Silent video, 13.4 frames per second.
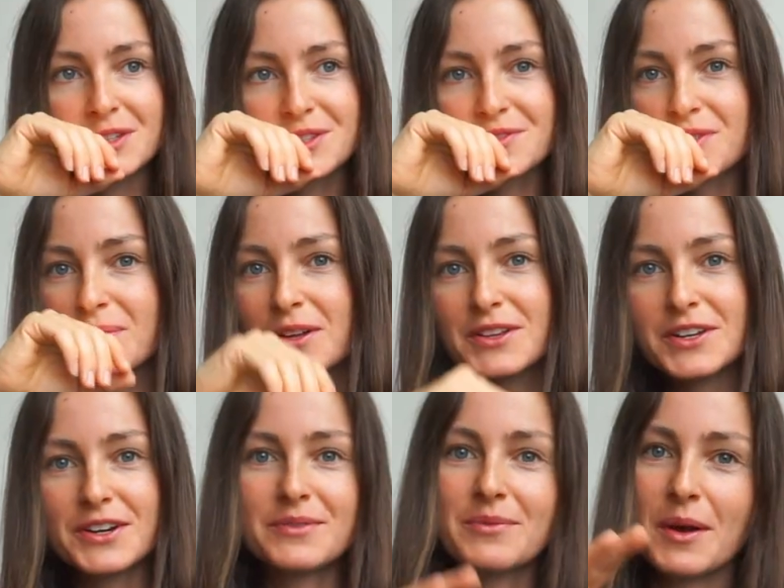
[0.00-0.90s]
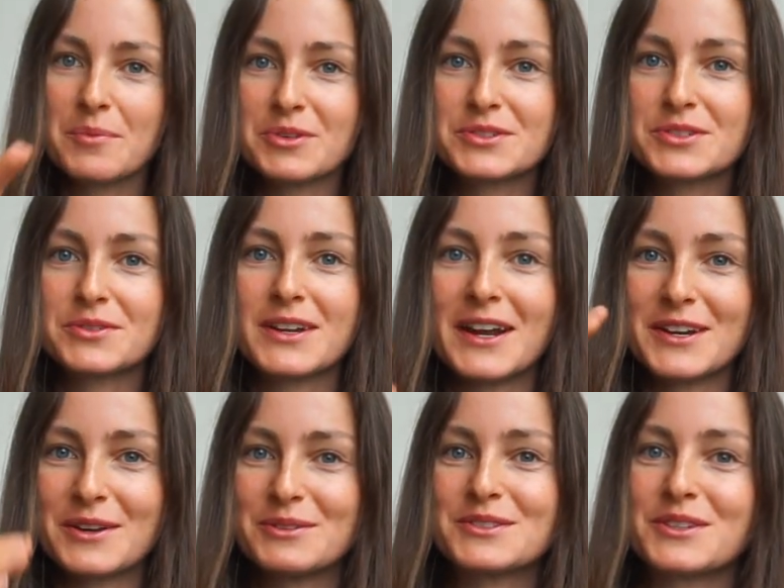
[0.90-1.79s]
It's familiar. I'm used to it. I
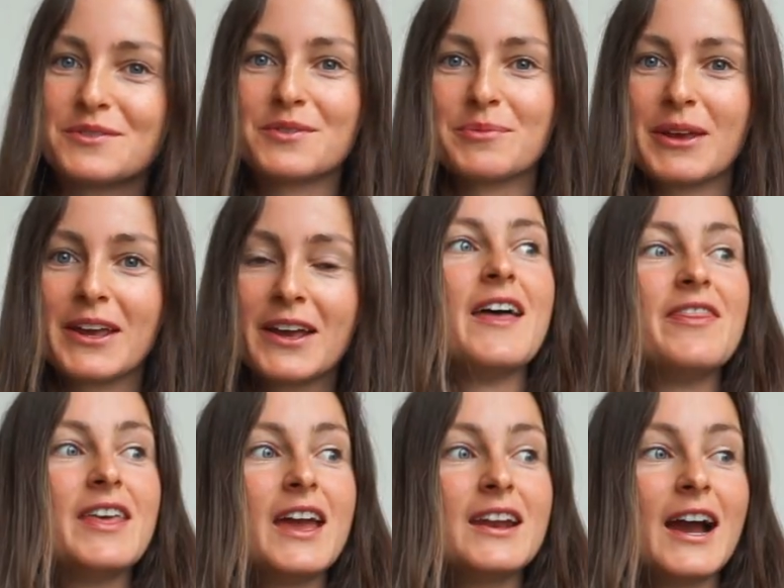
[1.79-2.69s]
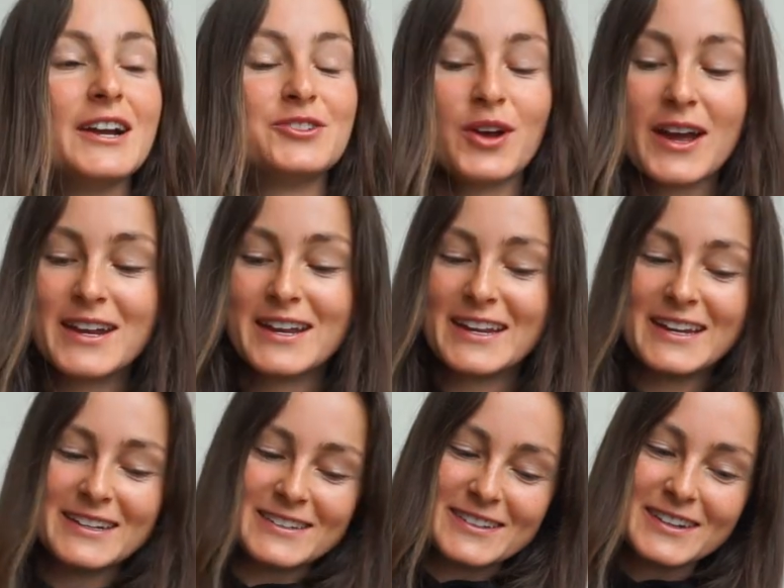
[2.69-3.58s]
know it's good for me. And then I try to
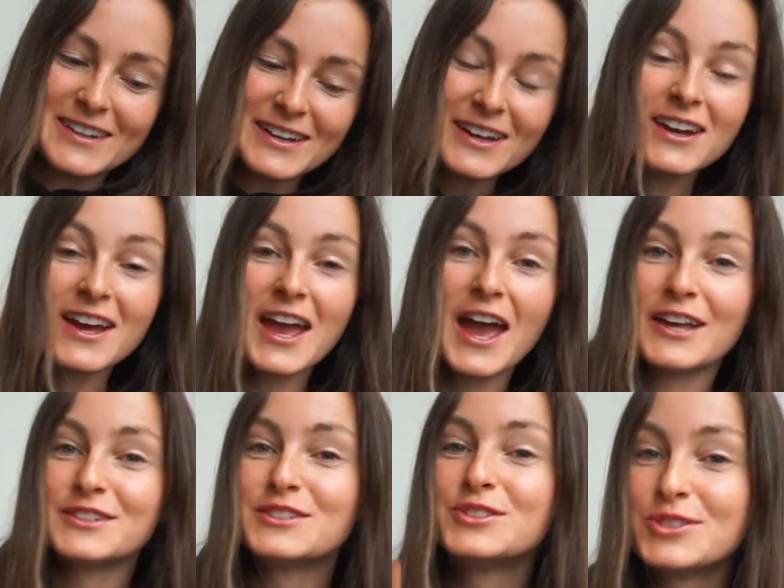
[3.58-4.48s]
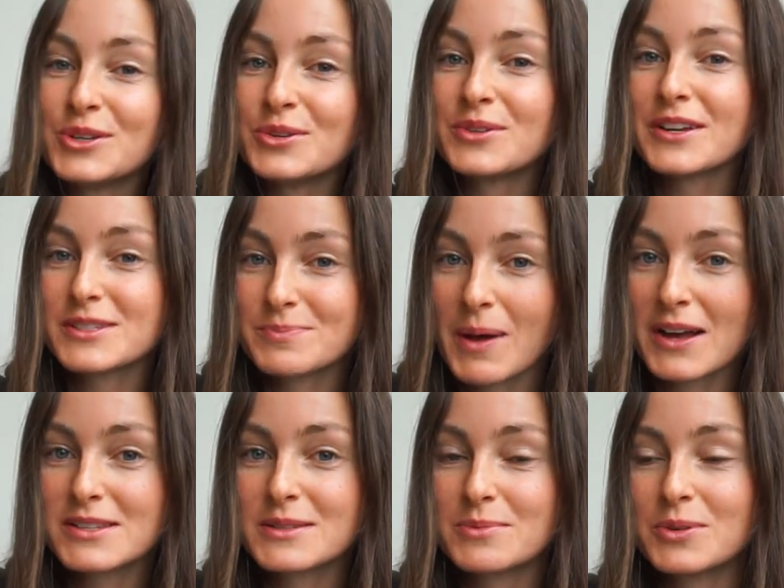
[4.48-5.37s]
eat as soon as
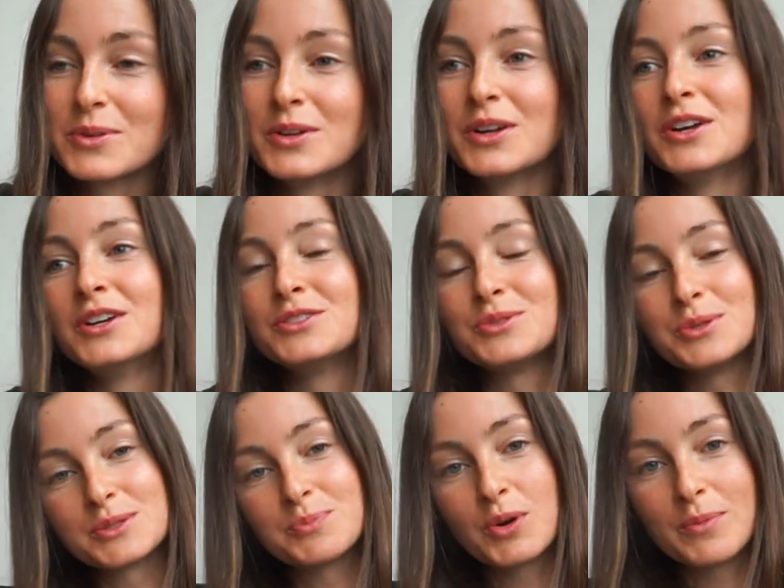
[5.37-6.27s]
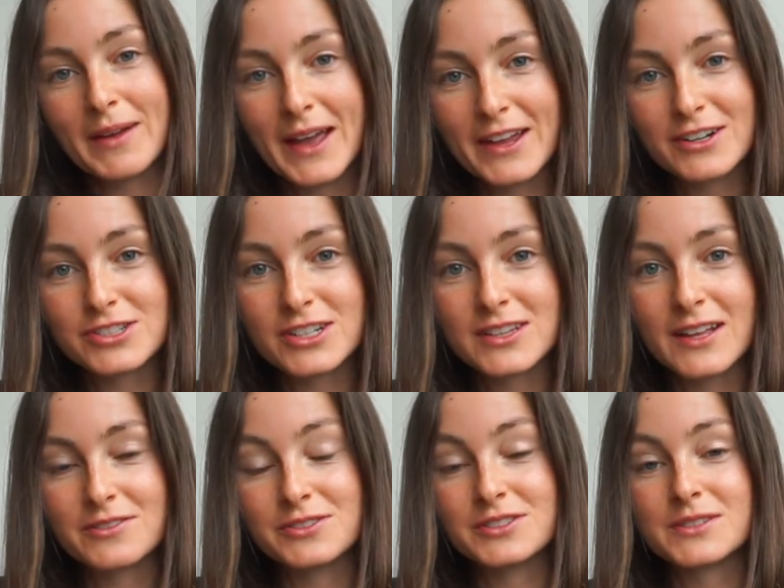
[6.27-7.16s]
possible to support my energy
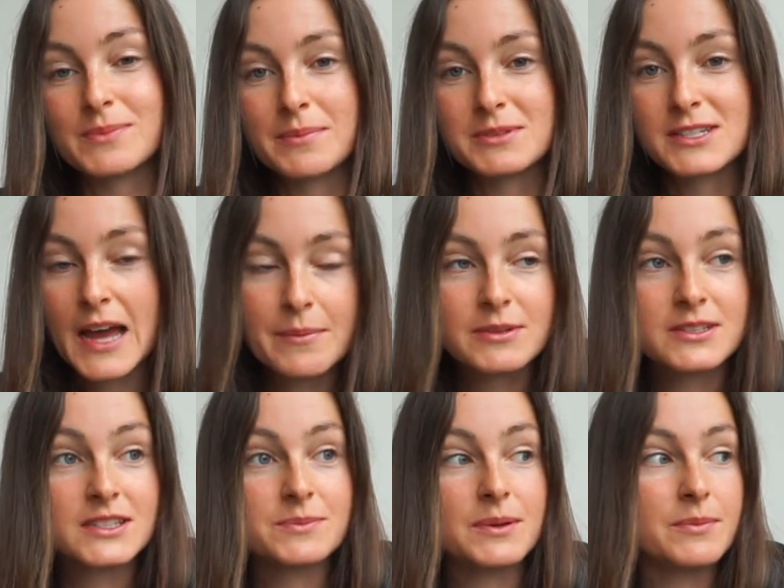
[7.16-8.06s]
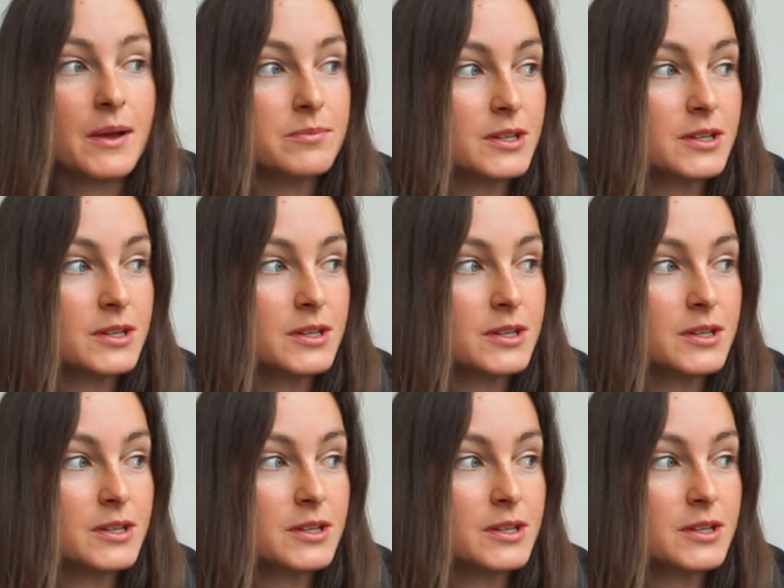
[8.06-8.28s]
levels, my metabolism, and my